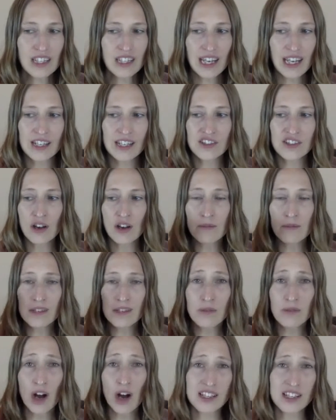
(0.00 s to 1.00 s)
And it's almost
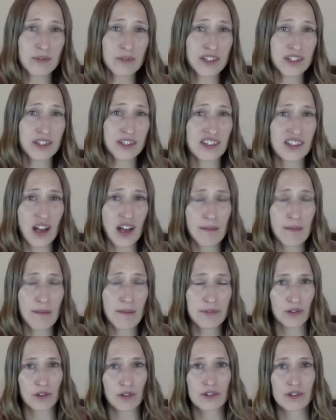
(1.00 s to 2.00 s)
impossible to stop the
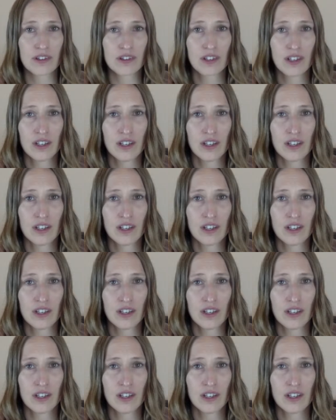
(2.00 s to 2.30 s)
growth.